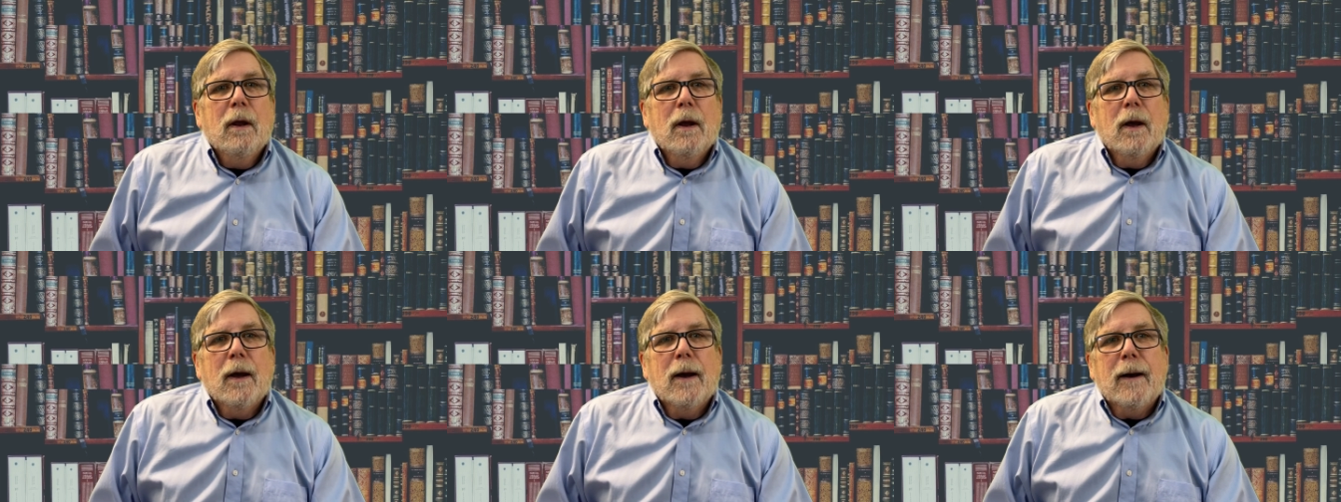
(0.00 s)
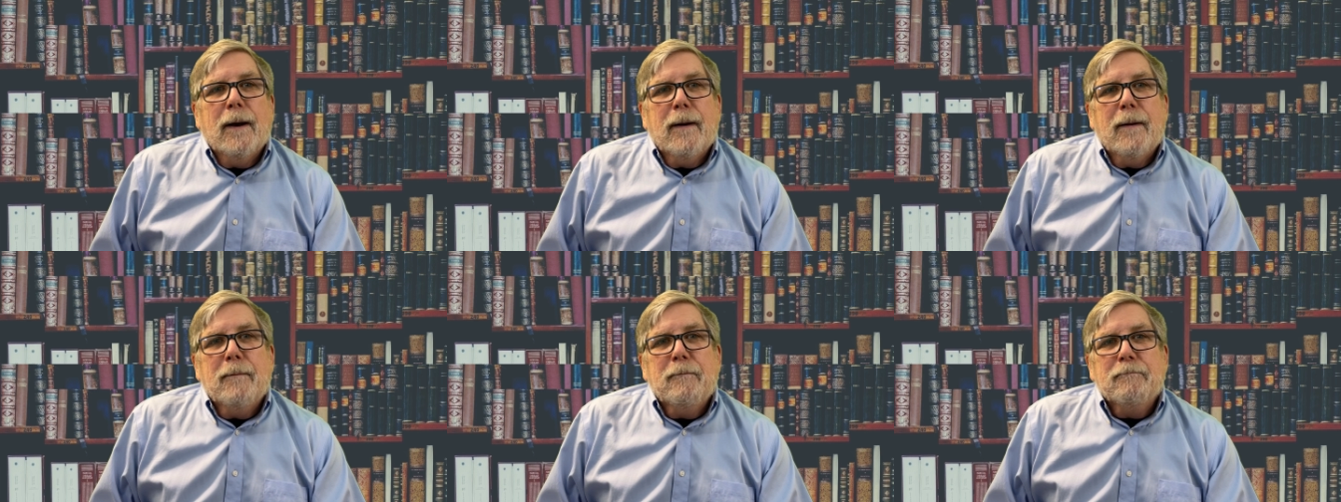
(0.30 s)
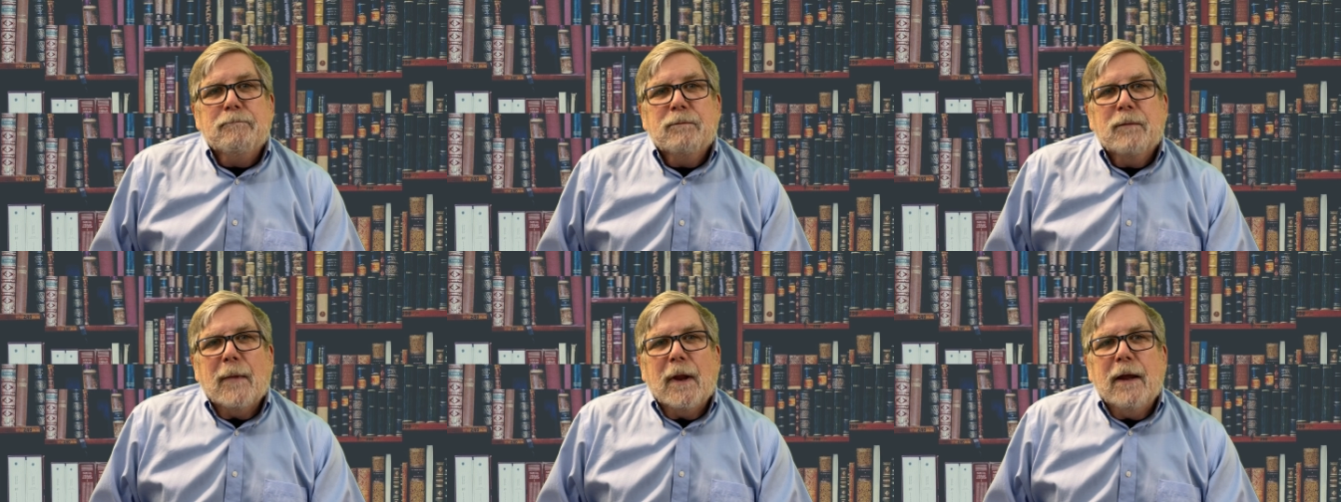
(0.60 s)
Um,
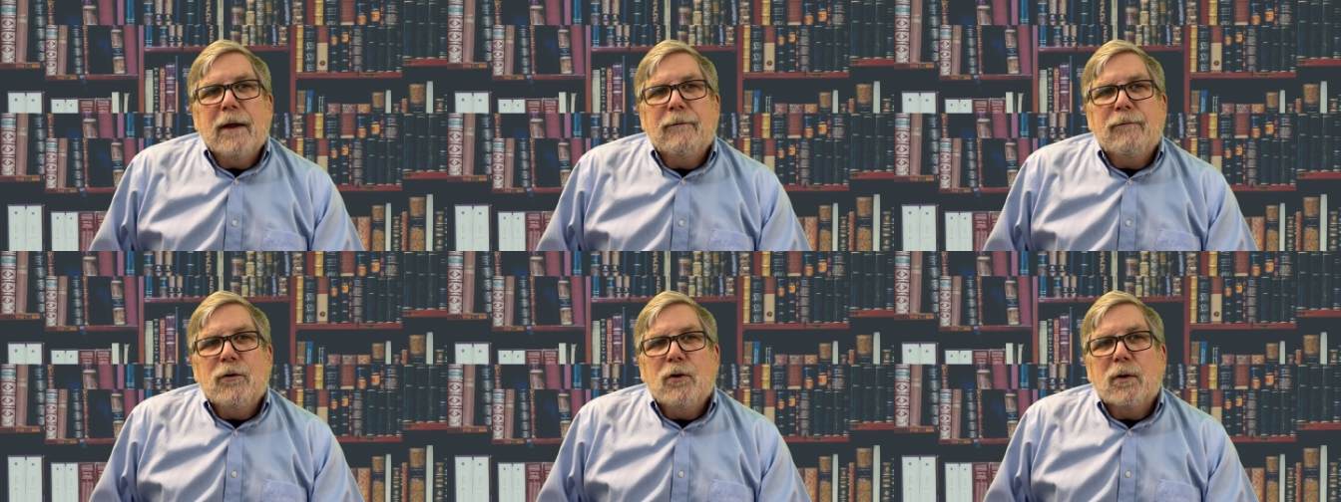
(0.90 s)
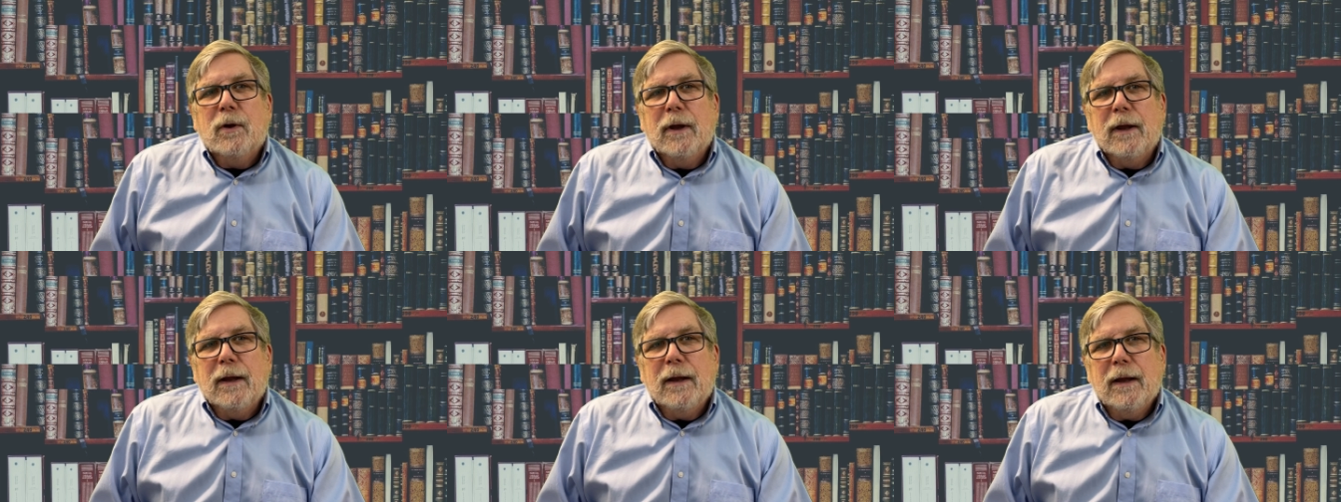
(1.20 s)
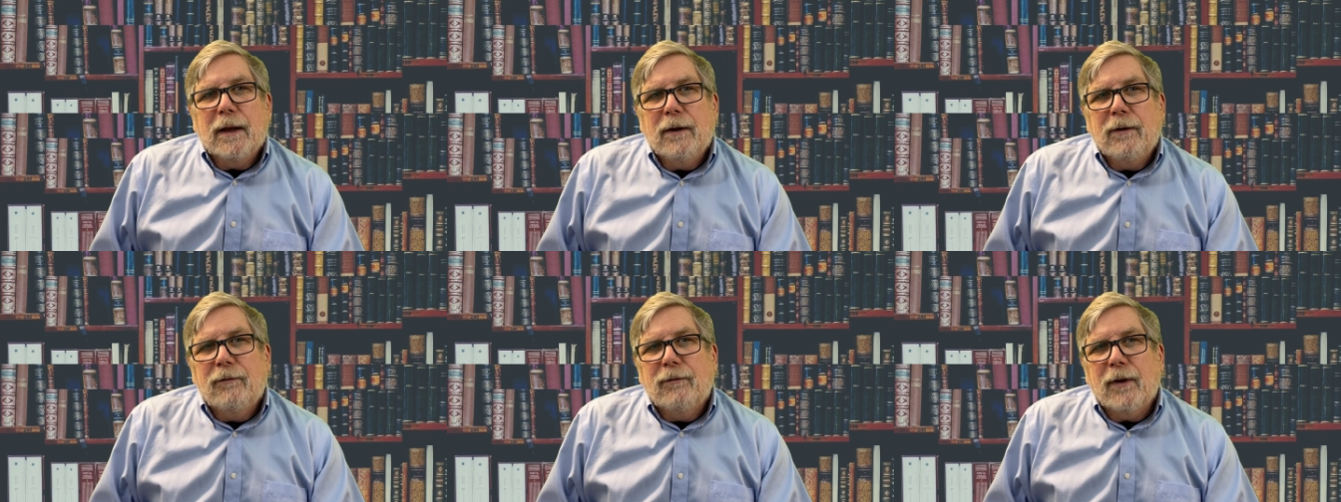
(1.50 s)
if you can
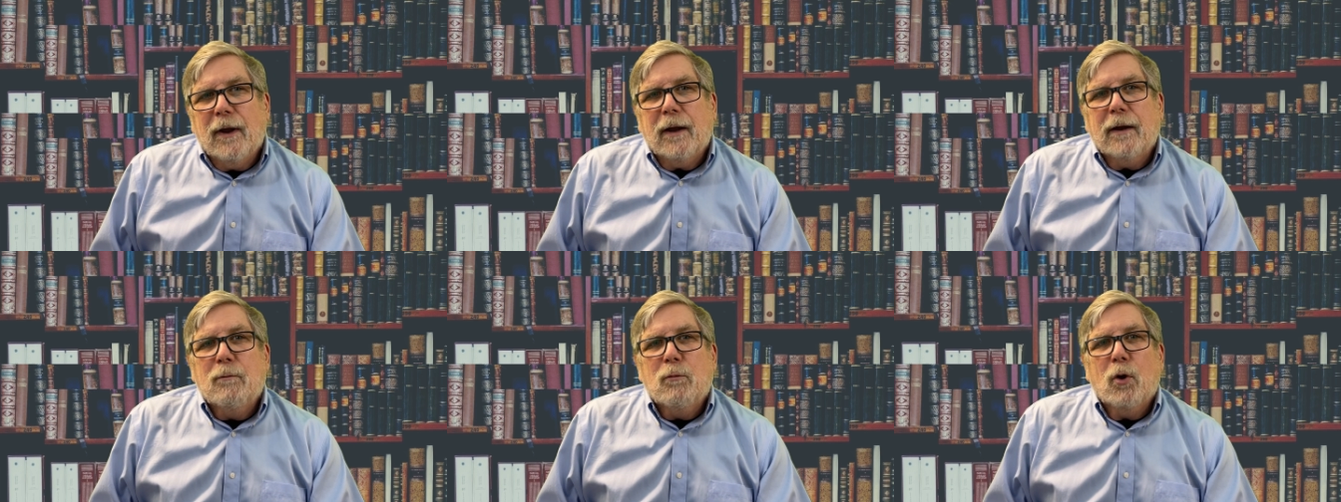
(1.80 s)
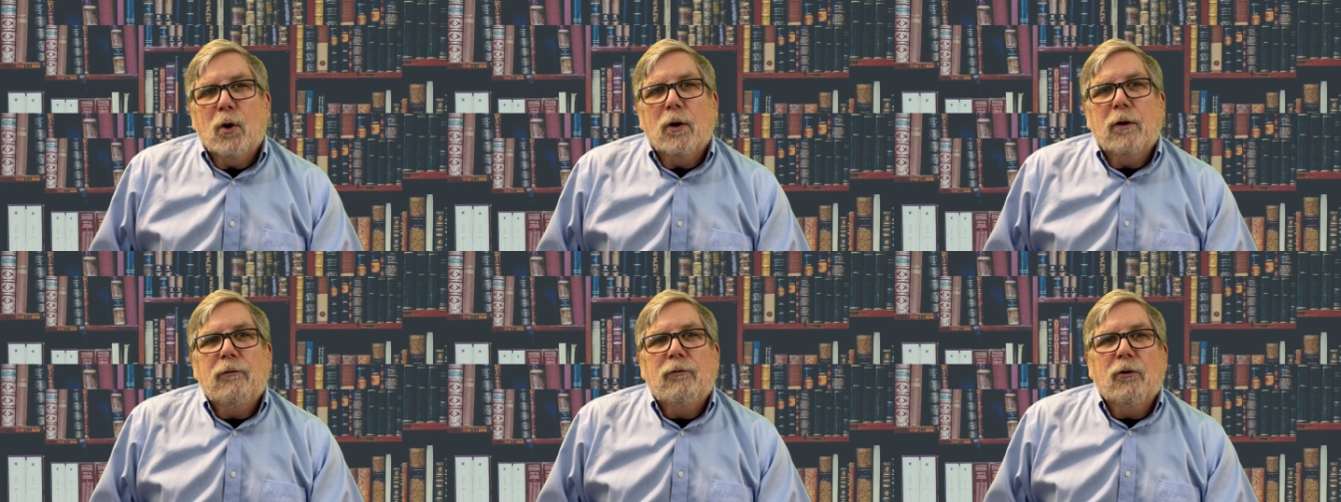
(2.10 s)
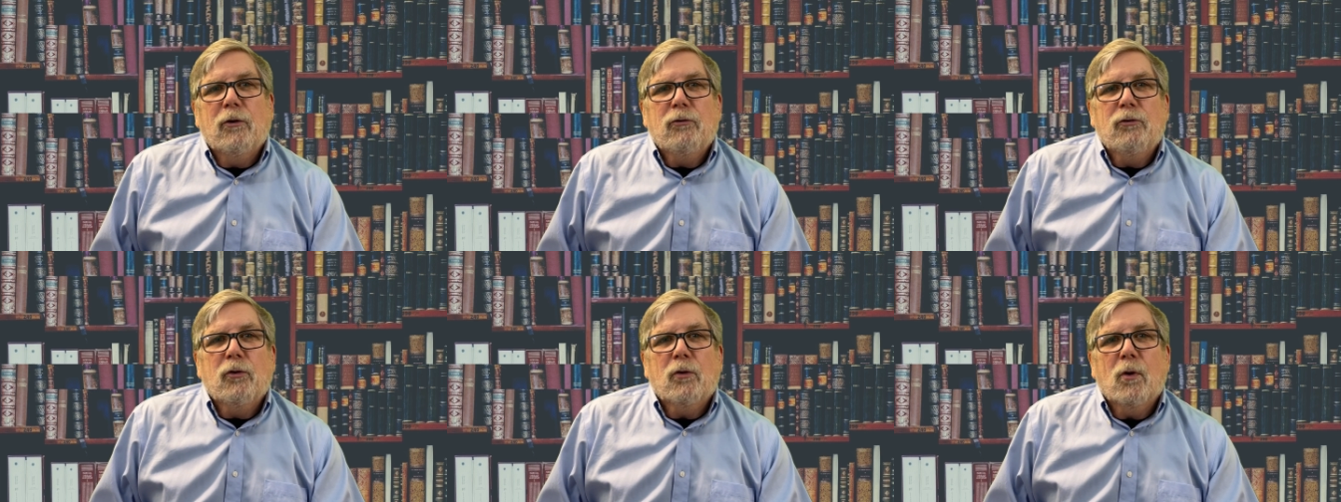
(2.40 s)
get a second mortgage
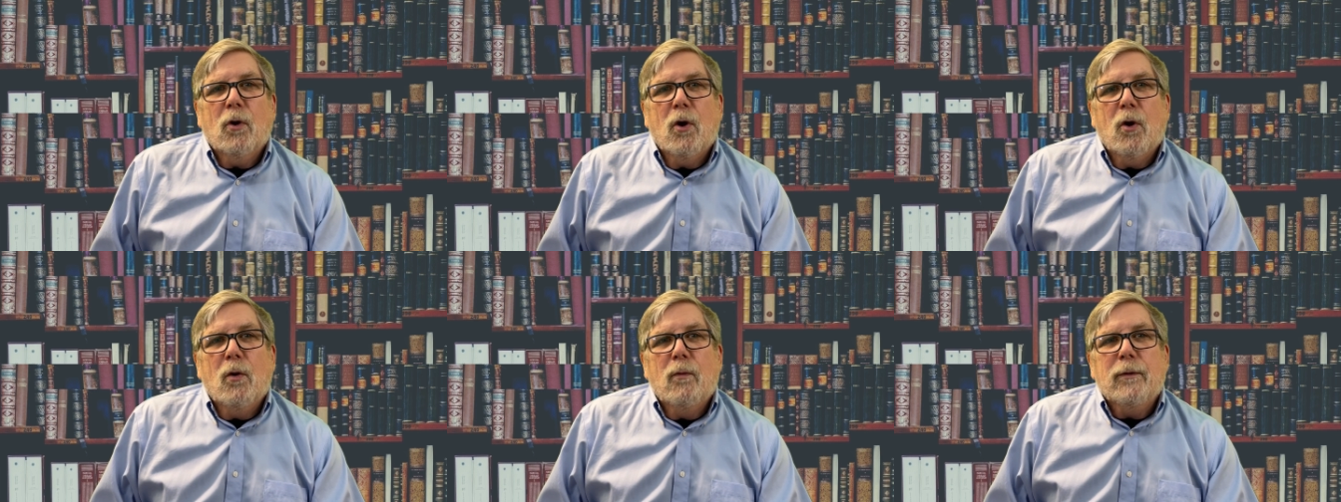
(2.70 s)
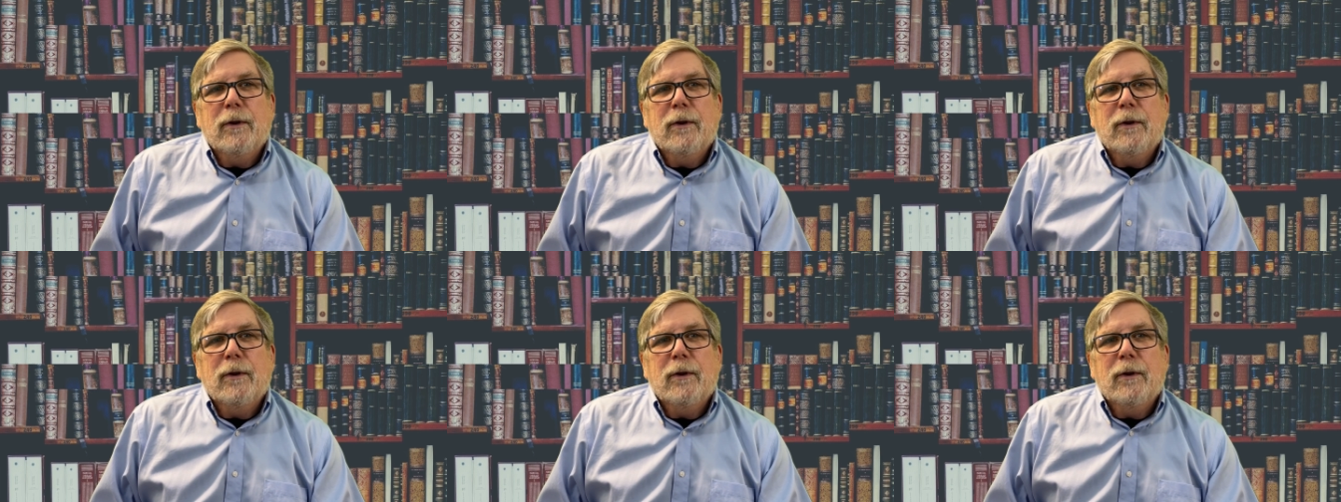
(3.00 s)
on your home,